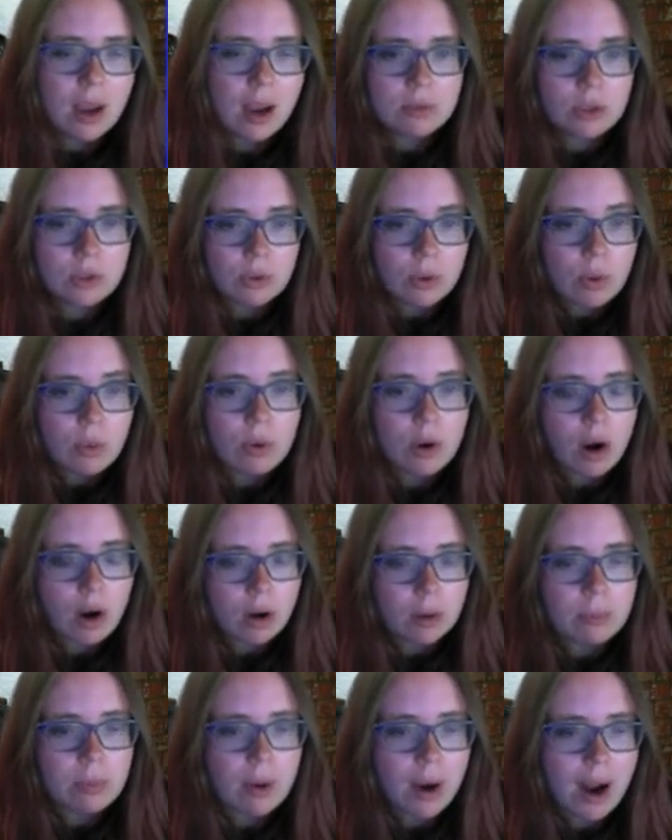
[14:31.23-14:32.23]
your own
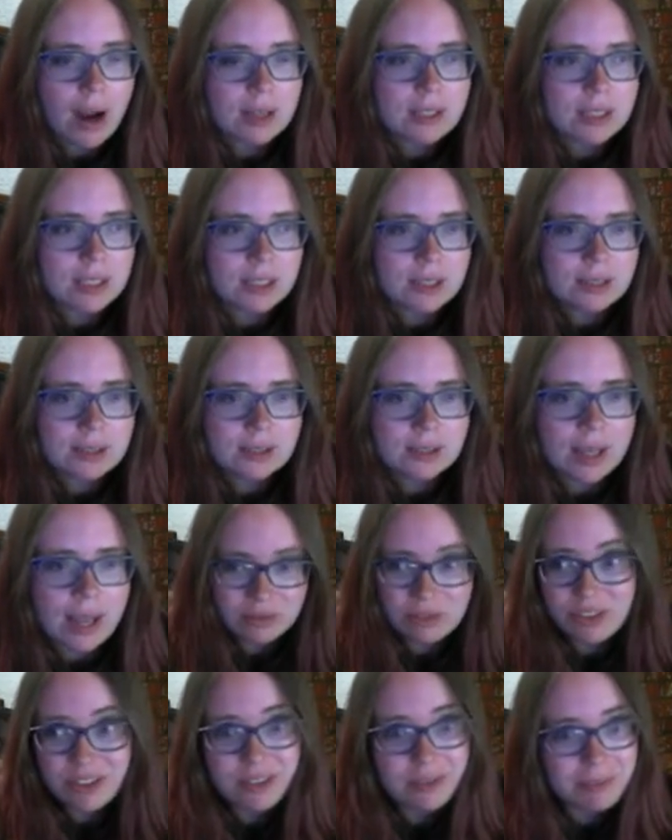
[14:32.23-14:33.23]
art practice.
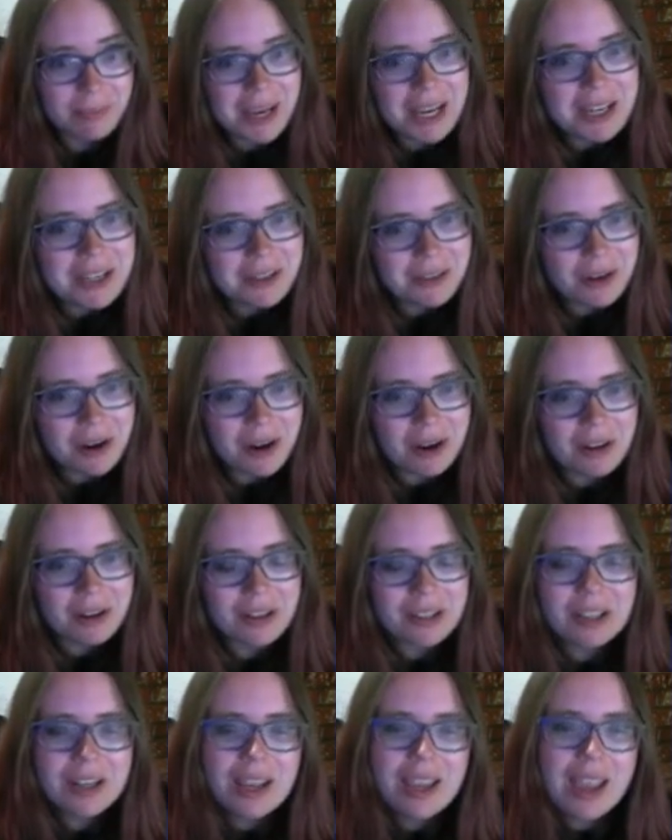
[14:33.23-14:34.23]
Just make your
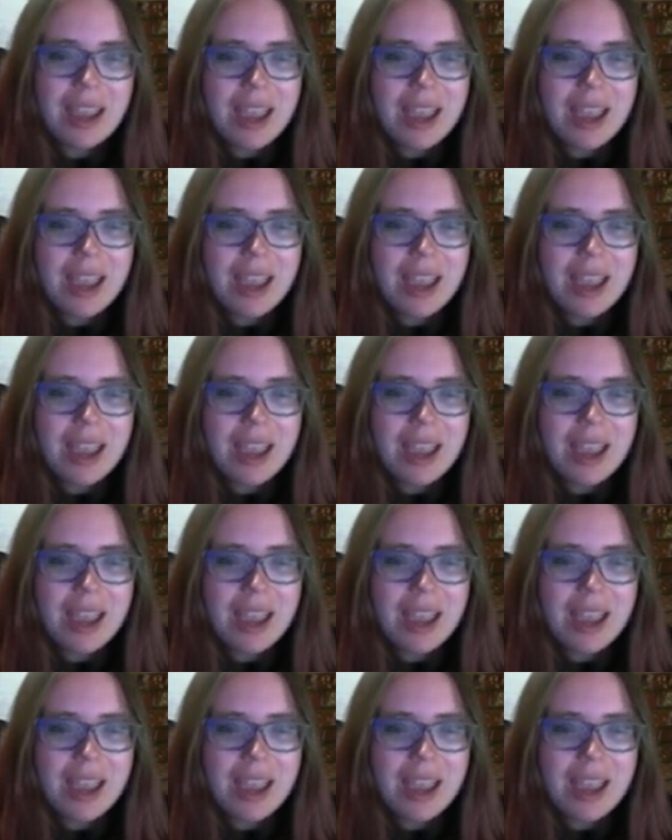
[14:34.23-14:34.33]
art